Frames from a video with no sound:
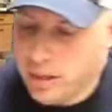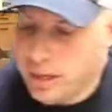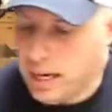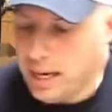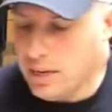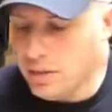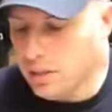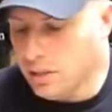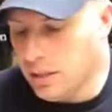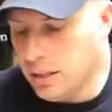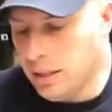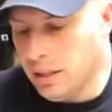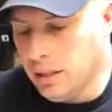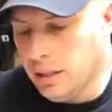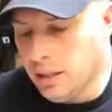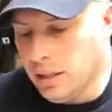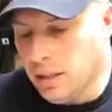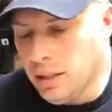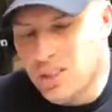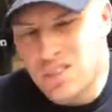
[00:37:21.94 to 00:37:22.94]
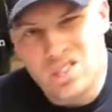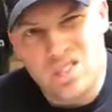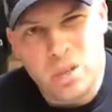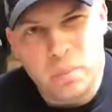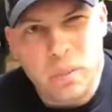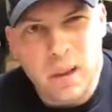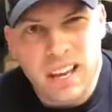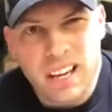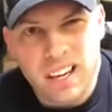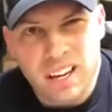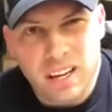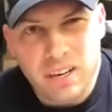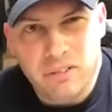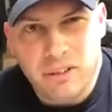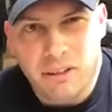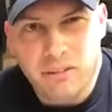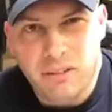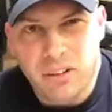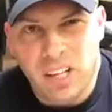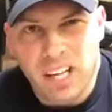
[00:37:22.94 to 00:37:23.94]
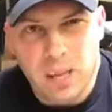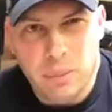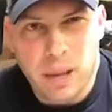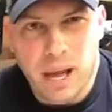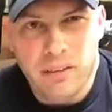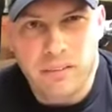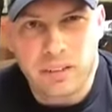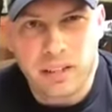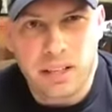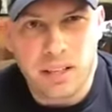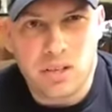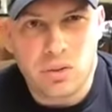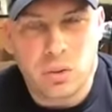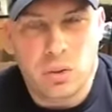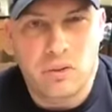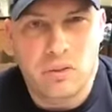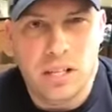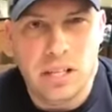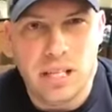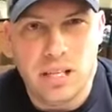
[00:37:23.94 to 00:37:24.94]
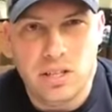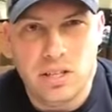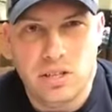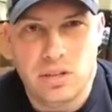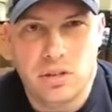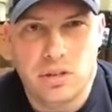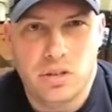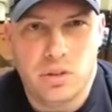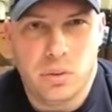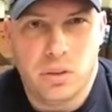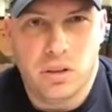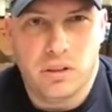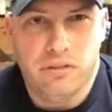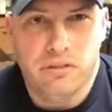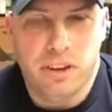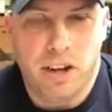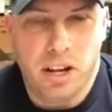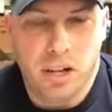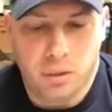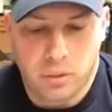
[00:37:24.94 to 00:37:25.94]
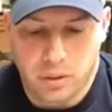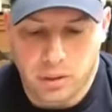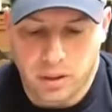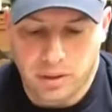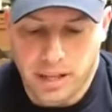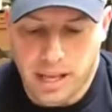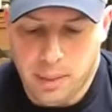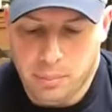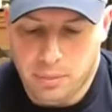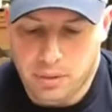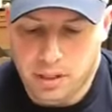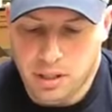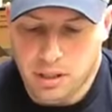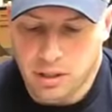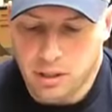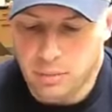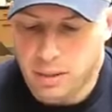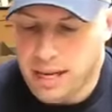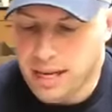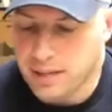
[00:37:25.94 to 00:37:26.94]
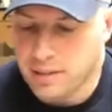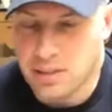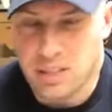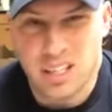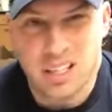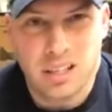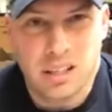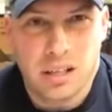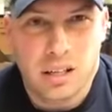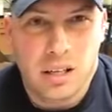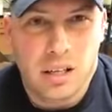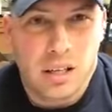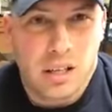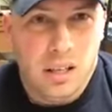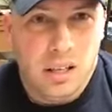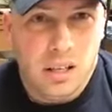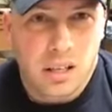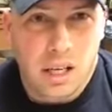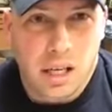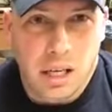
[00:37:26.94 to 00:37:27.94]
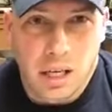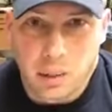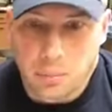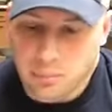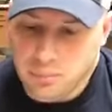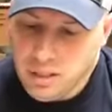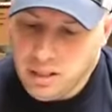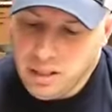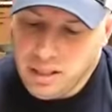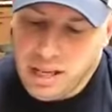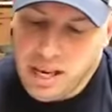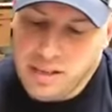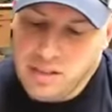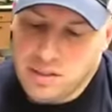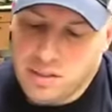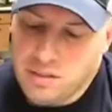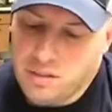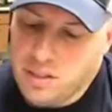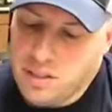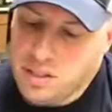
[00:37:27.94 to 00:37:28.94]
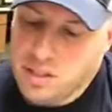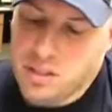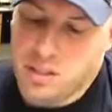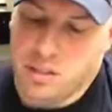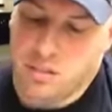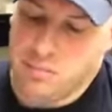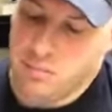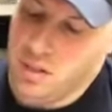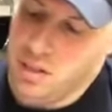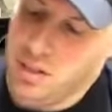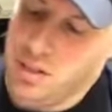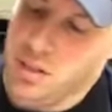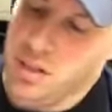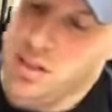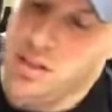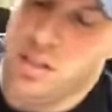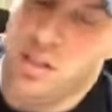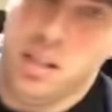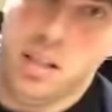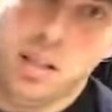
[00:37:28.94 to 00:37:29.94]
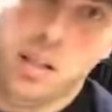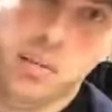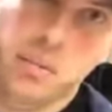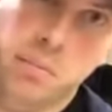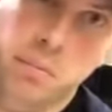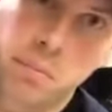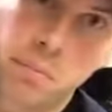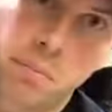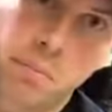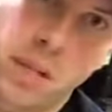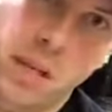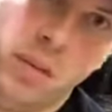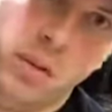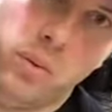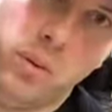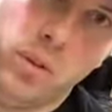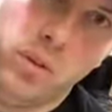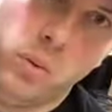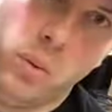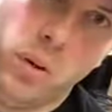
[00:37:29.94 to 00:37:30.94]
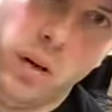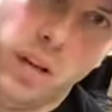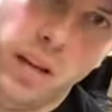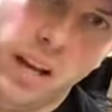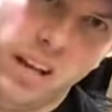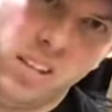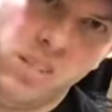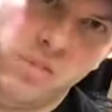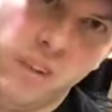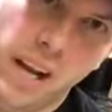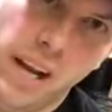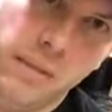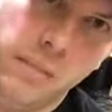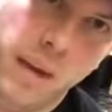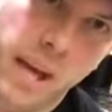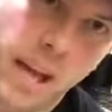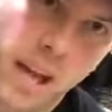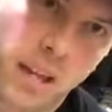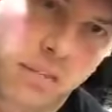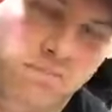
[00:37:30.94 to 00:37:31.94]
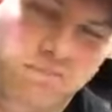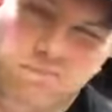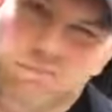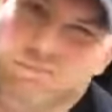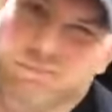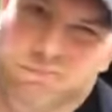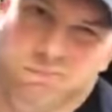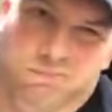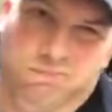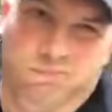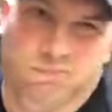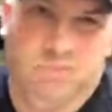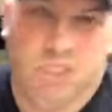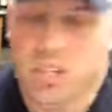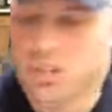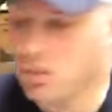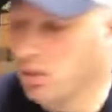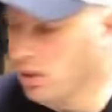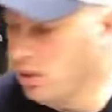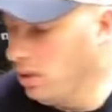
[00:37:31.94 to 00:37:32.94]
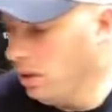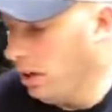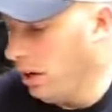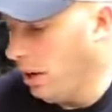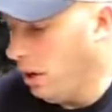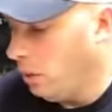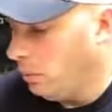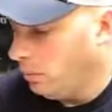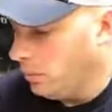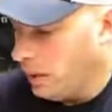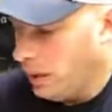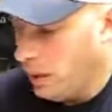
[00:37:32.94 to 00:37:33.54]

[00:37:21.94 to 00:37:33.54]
occasionally, just depending on if I feel like I'm having any sort of issues with the follower on that particular magazine. In the case of this is a SIG P320 X5 mag. It's good to go.